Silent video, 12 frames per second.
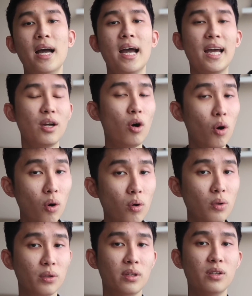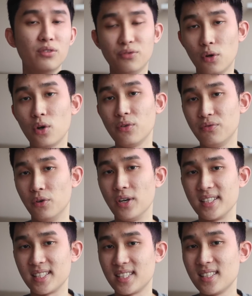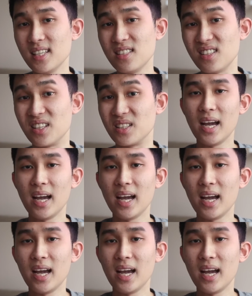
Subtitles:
and hold for voice assistant.